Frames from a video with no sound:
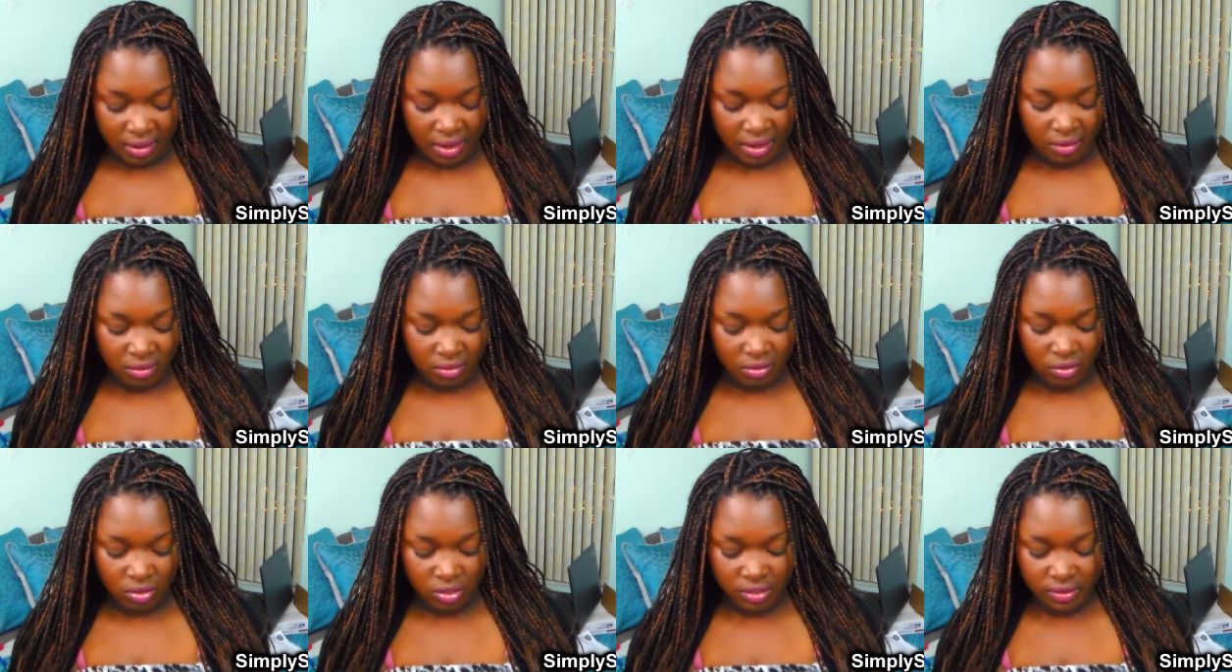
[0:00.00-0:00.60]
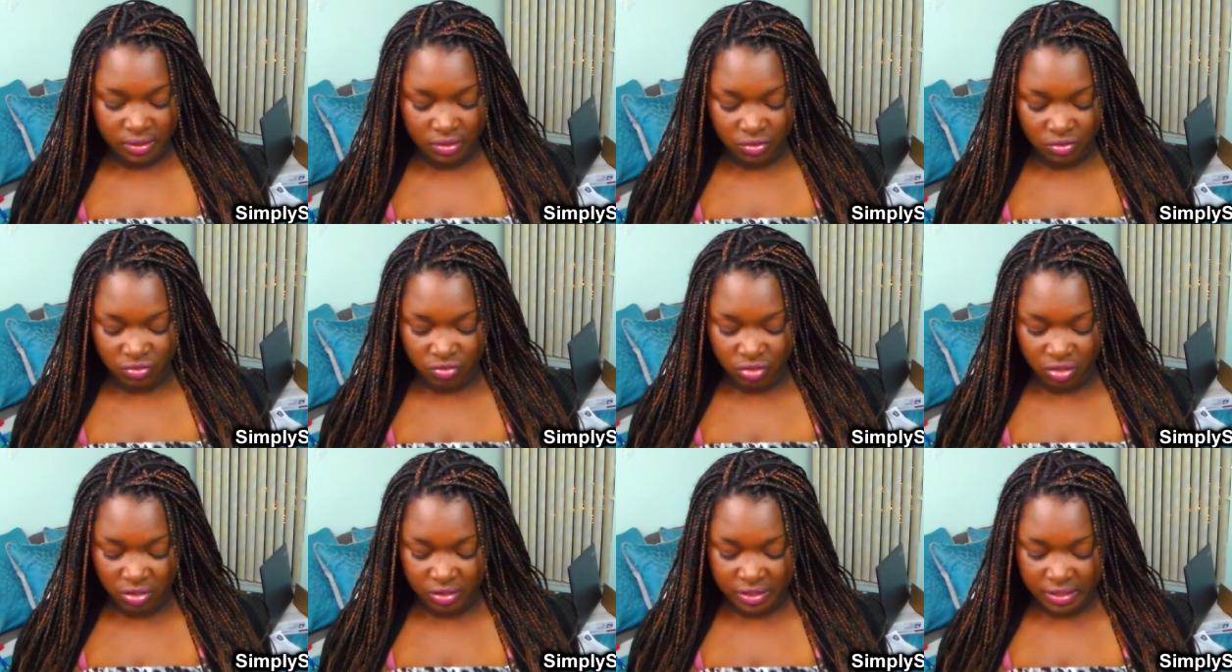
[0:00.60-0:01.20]
I don't know, it says
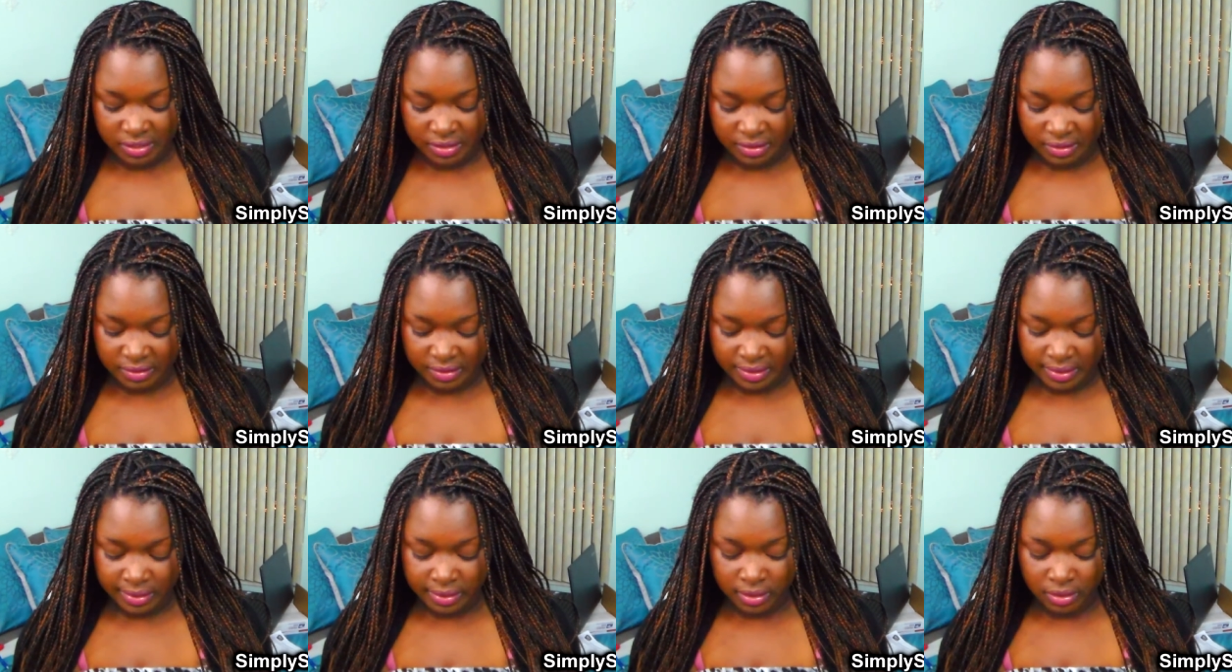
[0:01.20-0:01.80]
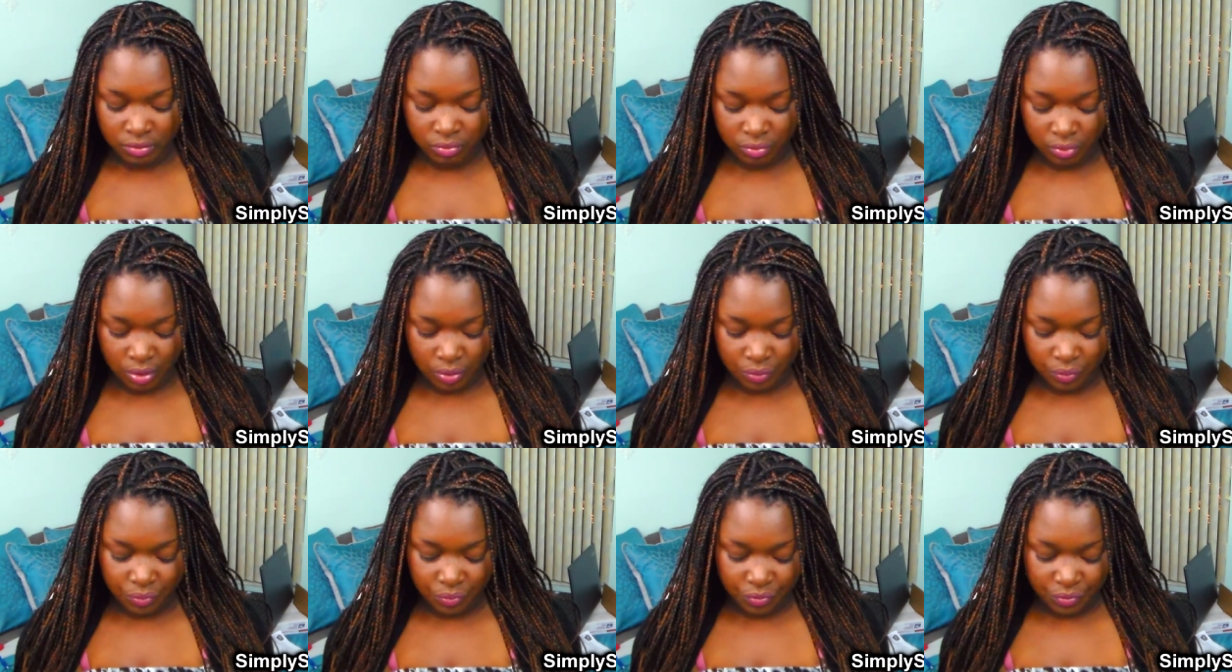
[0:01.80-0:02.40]
drawers, T
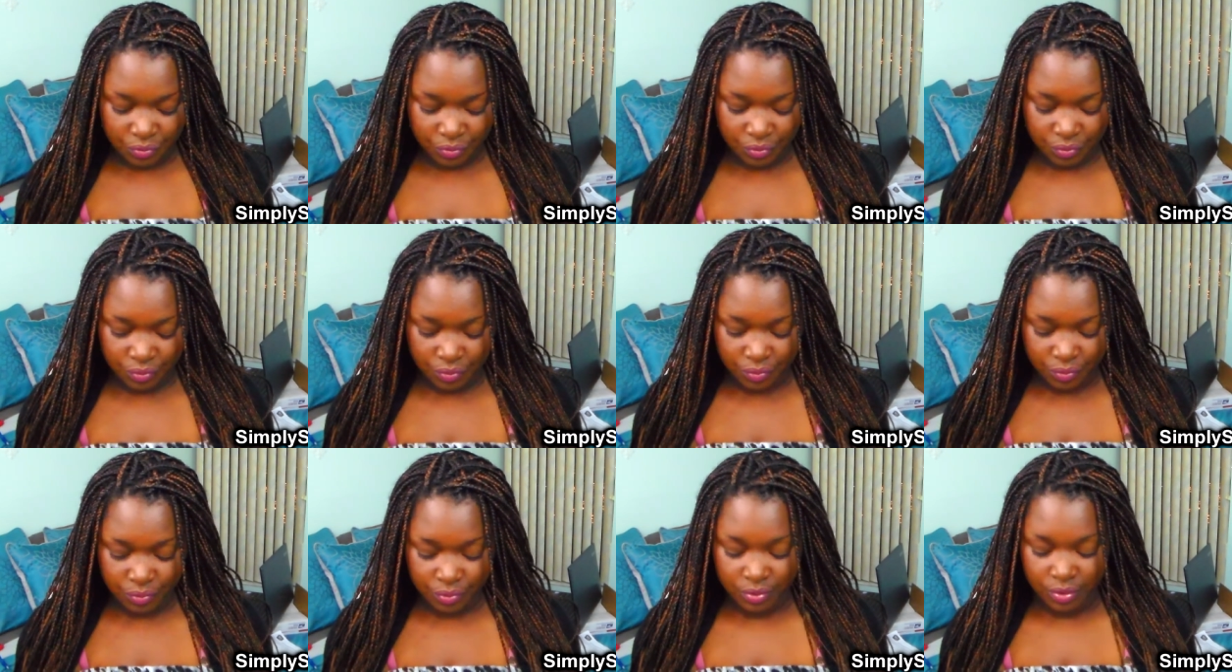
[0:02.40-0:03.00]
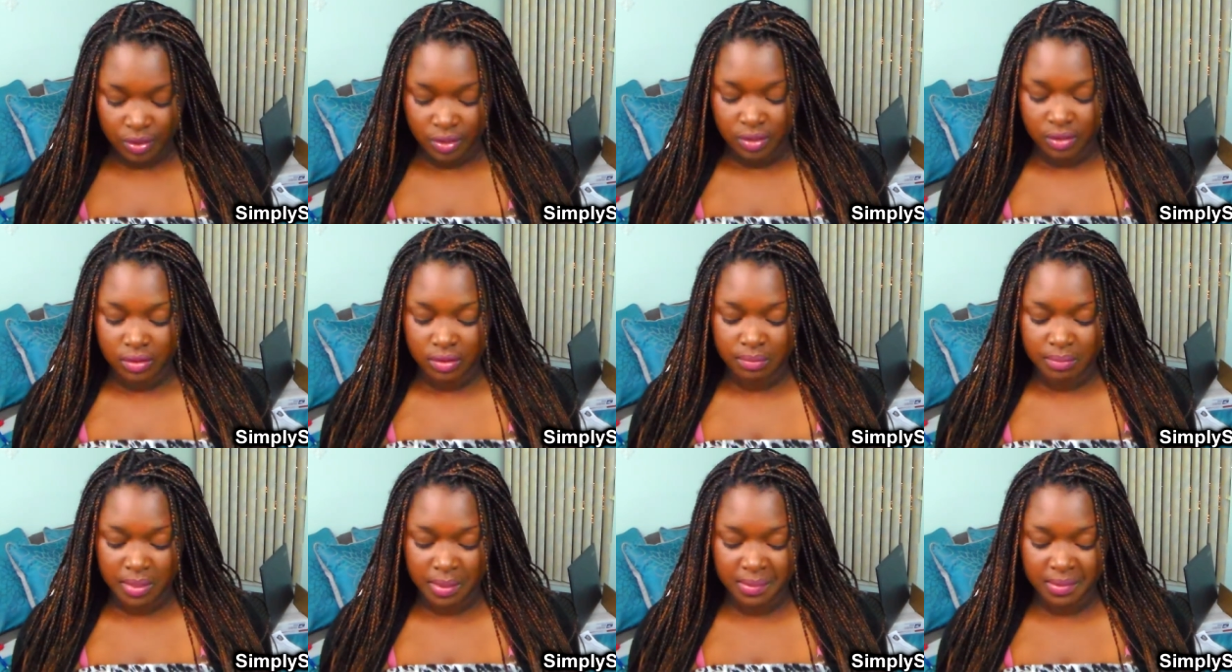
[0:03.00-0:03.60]
Rose
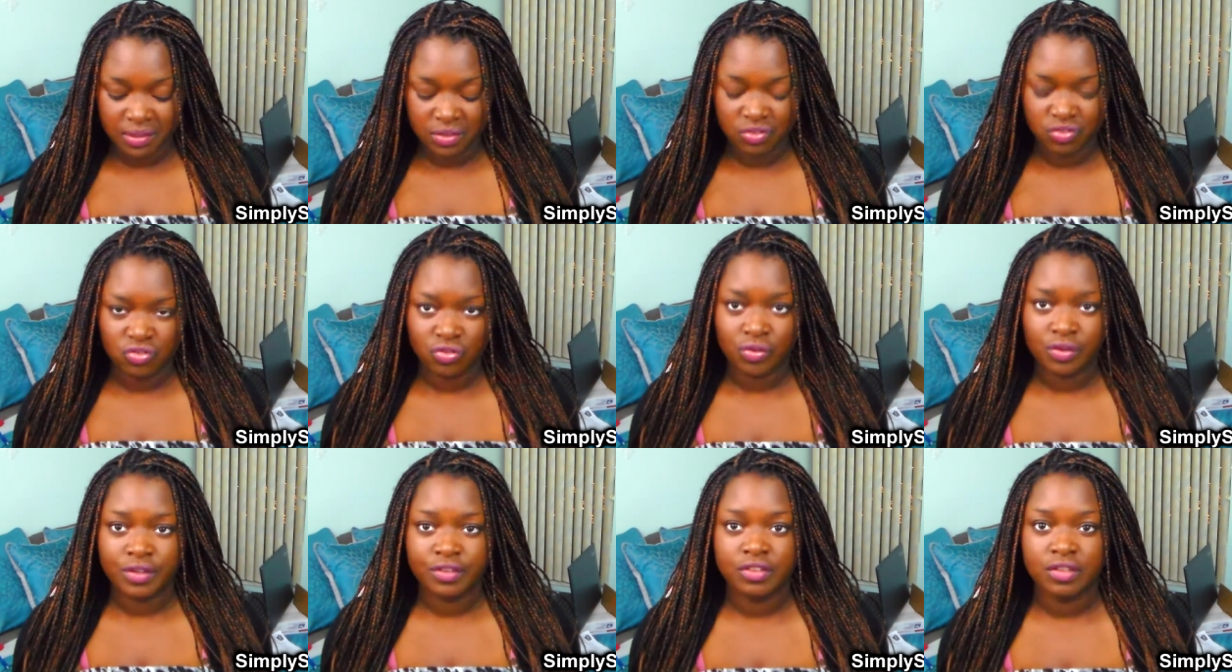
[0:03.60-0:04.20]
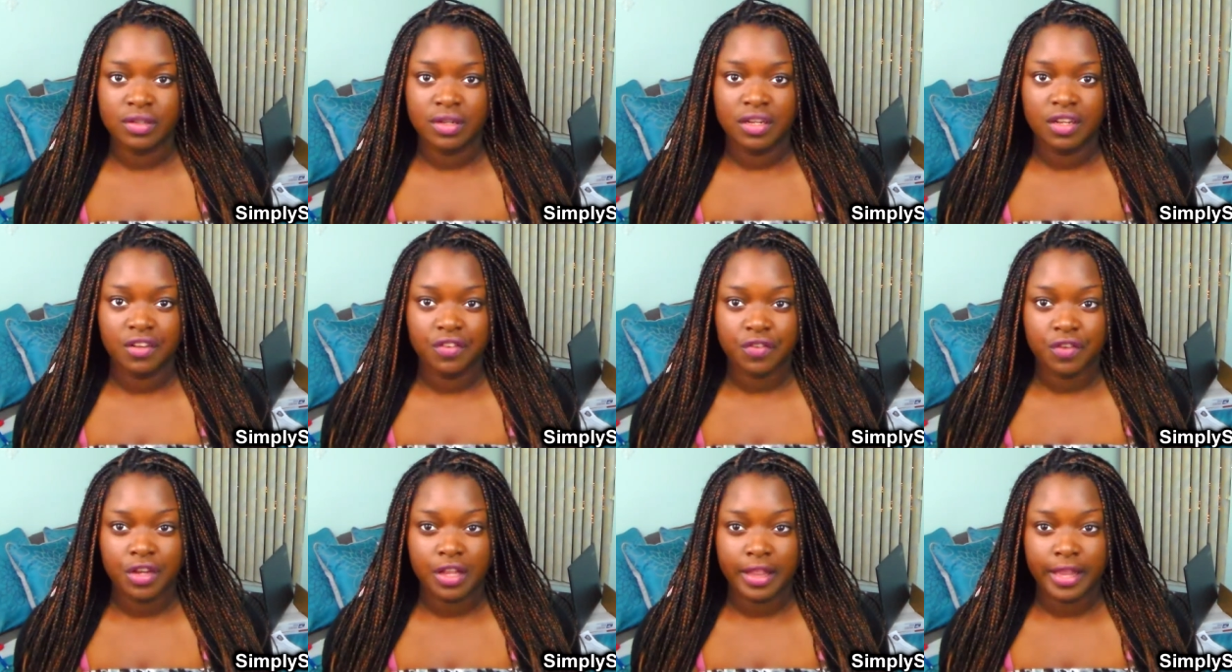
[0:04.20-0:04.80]
Maybe it's drawers in a
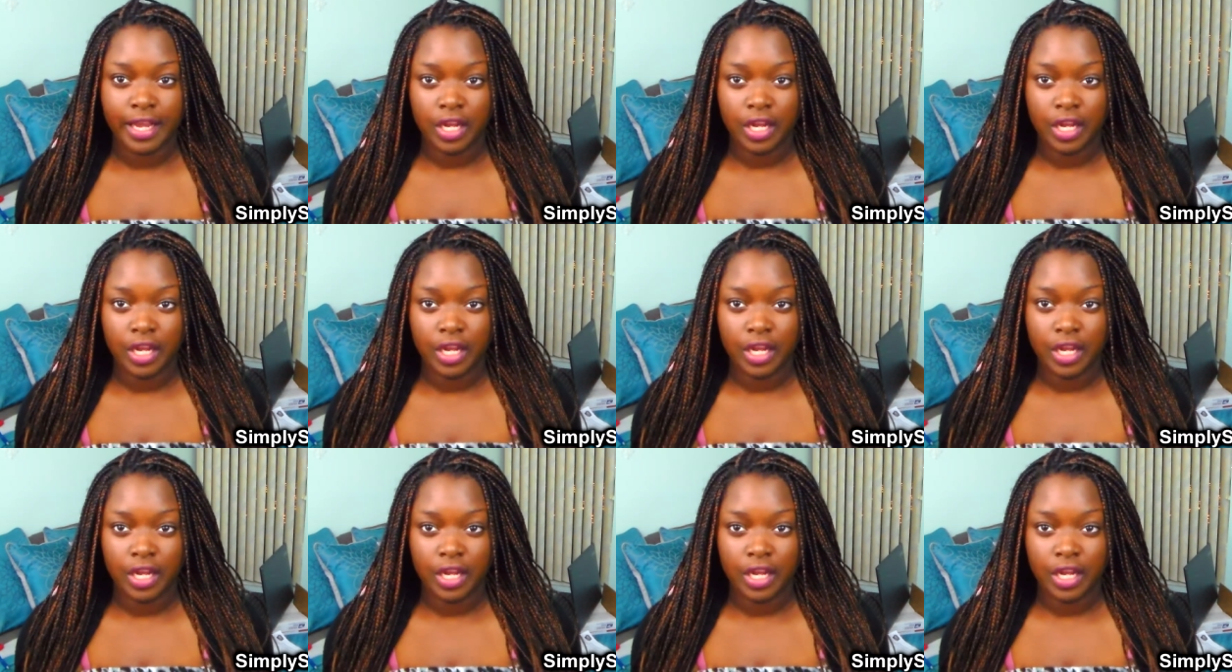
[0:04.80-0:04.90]
different